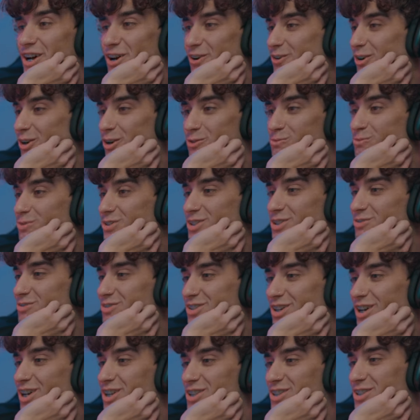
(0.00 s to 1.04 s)
don't believe that. I'm
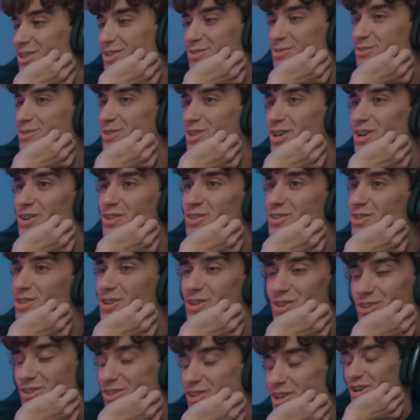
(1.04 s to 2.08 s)
this no, no,
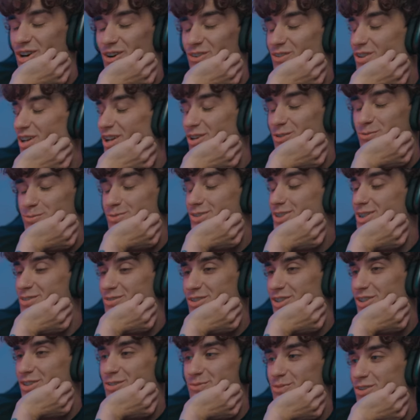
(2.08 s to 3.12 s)
no. I don't believe it. They're
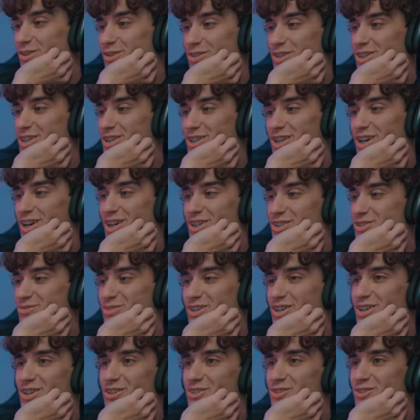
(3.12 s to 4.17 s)
both gonna die somehow,
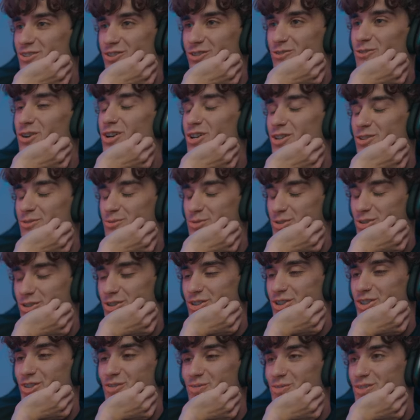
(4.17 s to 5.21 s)
or one of them's gonna live,
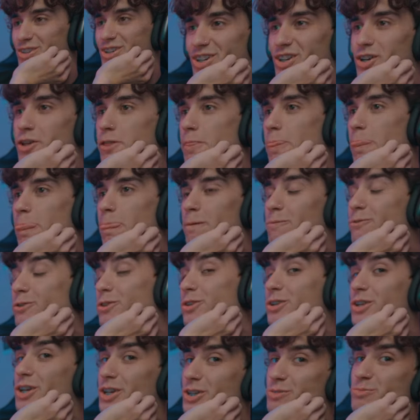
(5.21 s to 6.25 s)
but for the next
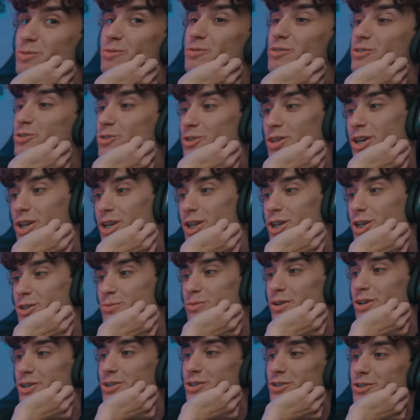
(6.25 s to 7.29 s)
movie, so they can explain to
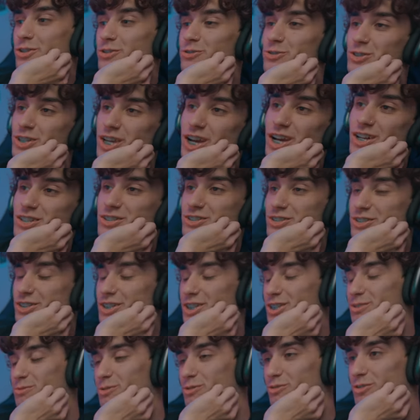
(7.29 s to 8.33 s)
the new cast in the next
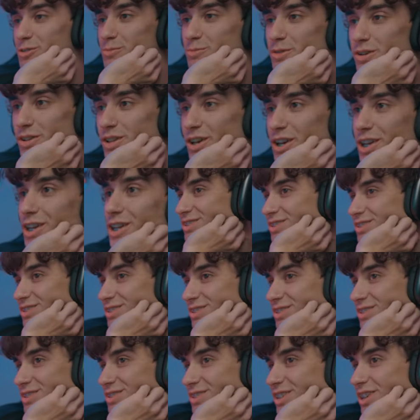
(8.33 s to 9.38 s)
movie. But like,
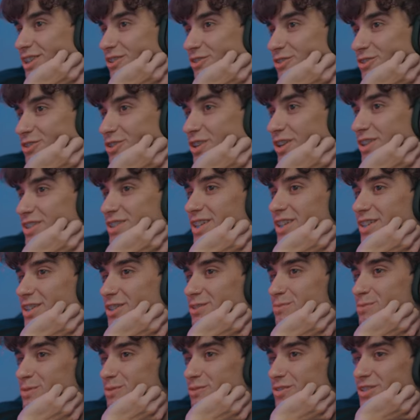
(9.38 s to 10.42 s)
I don't trust that this
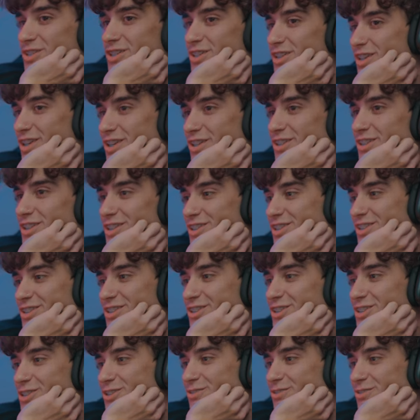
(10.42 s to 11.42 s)
movie's gonna end like this.